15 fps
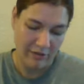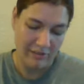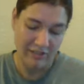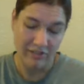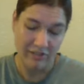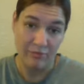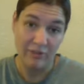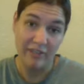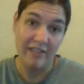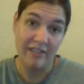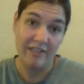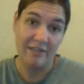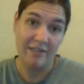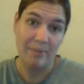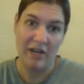It just really
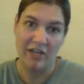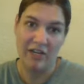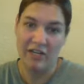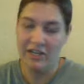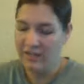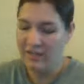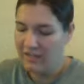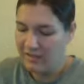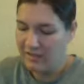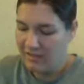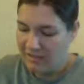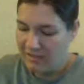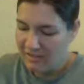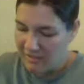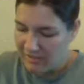is better.
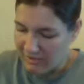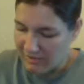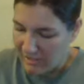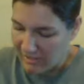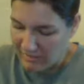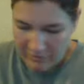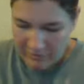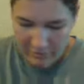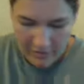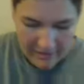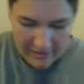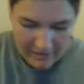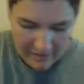Okay, and this one is